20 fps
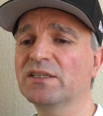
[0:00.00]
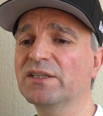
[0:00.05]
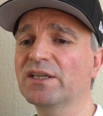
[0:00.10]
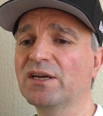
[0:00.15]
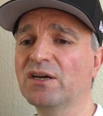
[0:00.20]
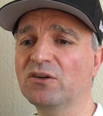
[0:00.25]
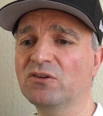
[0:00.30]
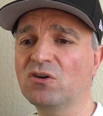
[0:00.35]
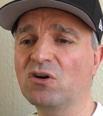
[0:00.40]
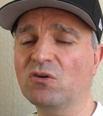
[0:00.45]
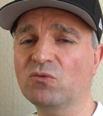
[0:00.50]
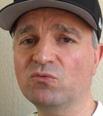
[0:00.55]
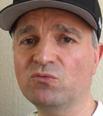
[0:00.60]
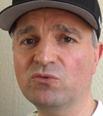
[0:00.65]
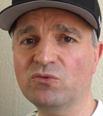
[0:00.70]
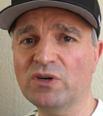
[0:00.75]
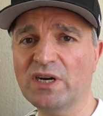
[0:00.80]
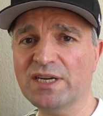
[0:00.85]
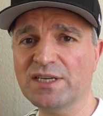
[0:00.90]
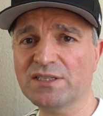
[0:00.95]
They are not
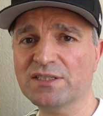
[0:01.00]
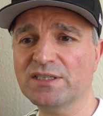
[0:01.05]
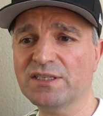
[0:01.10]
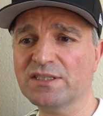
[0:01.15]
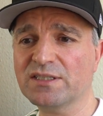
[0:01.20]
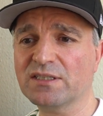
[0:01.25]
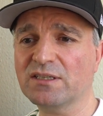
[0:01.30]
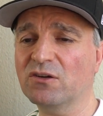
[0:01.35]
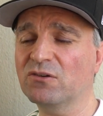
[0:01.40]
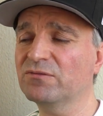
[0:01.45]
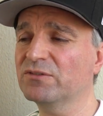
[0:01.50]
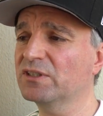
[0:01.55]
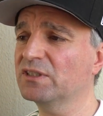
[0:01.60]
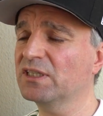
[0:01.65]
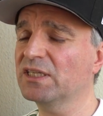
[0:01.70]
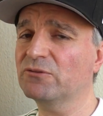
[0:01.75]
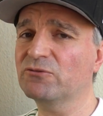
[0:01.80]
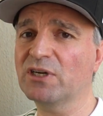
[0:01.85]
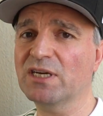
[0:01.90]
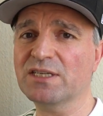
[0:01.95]
racist,
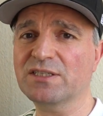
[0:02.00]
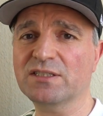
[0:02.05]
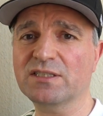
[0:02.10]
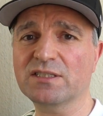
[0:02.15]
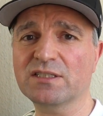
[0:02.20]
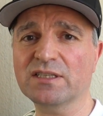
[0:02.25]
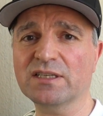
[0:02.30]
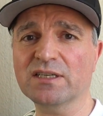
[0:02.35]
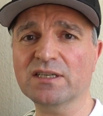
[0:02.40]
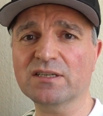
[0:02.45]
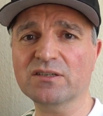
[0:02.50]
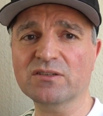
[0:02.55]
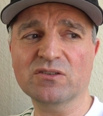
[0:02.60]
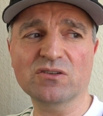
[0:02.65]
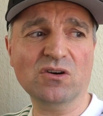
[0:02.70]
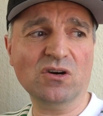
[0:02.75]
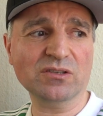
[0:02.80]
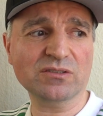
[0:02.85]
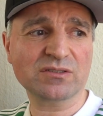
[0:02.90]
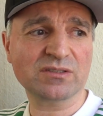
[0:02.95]
overtly racist. They are
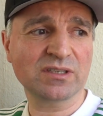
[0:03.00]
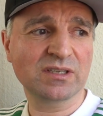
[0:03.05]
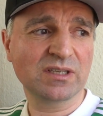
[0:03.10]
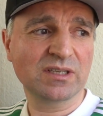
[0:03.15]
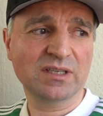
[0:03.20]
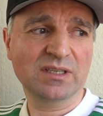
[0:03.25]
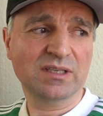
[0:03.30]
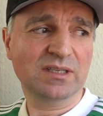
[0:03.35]
not...